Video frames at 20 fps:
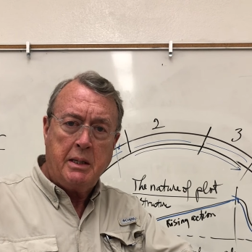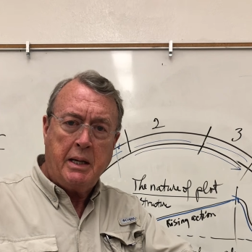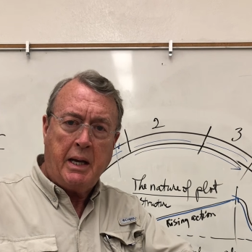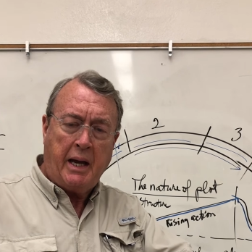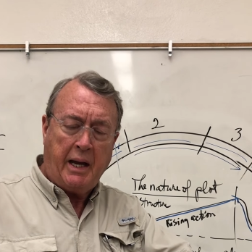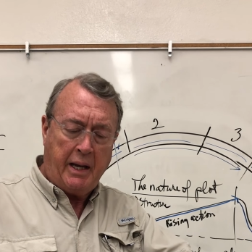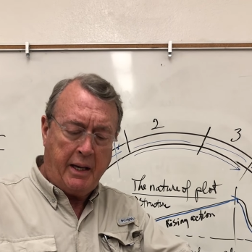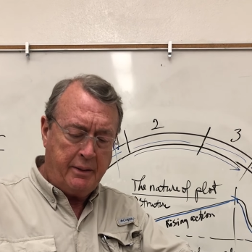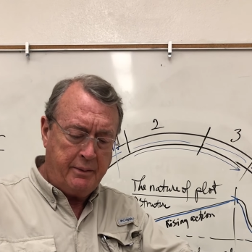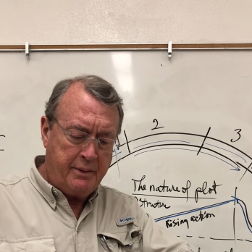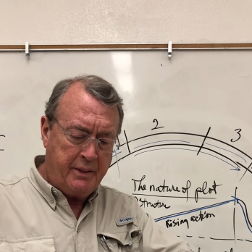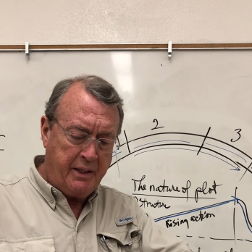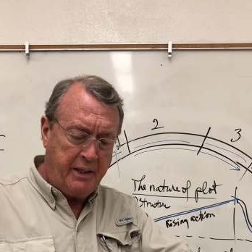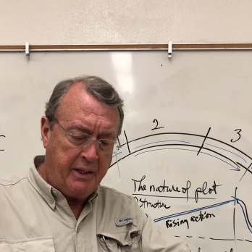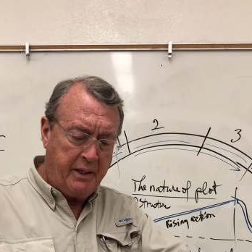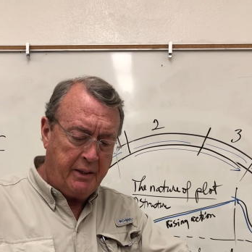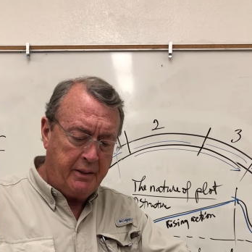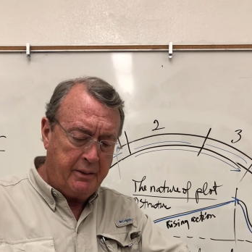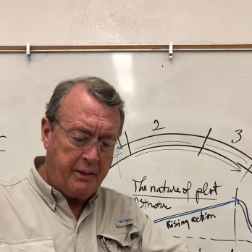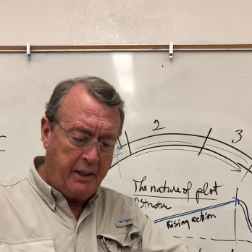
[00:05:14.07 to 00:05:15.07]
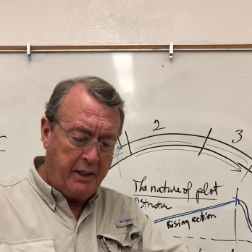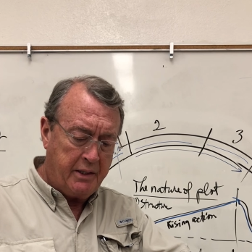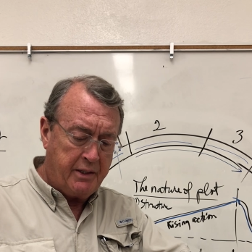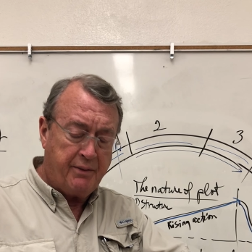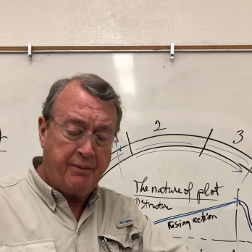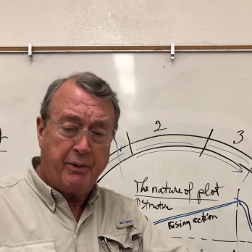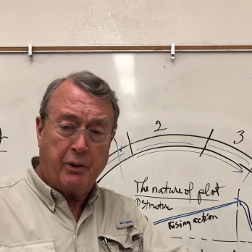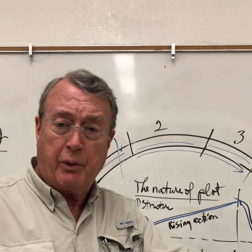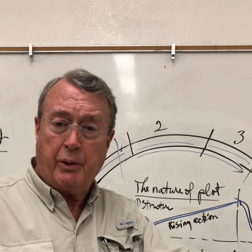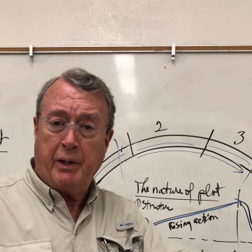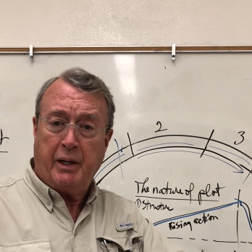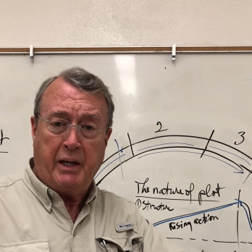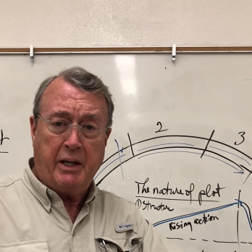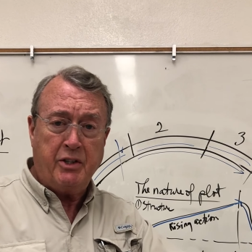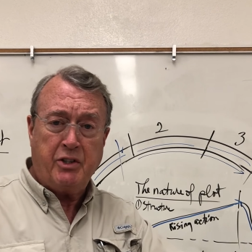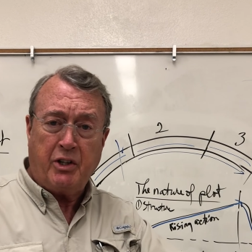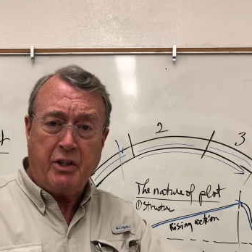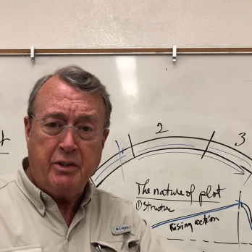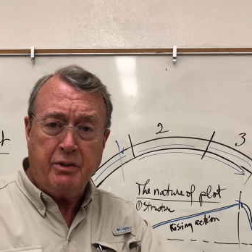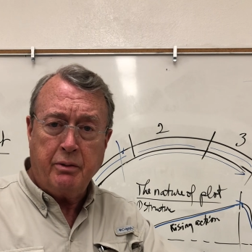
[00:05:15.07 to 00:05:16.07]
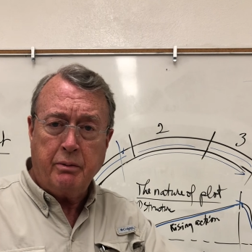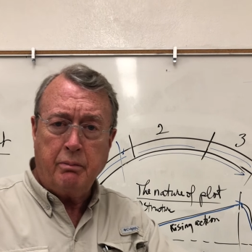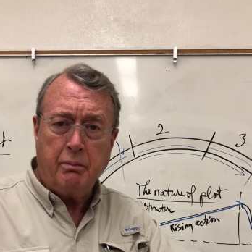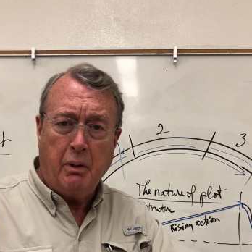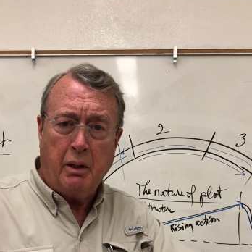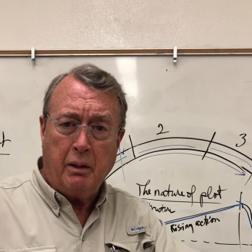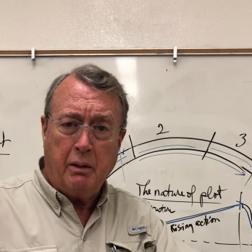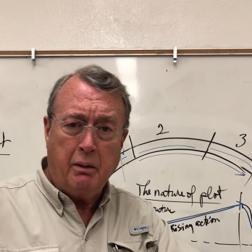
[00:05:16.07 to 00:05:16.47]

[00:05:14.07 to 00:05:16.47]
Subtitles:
and its variation,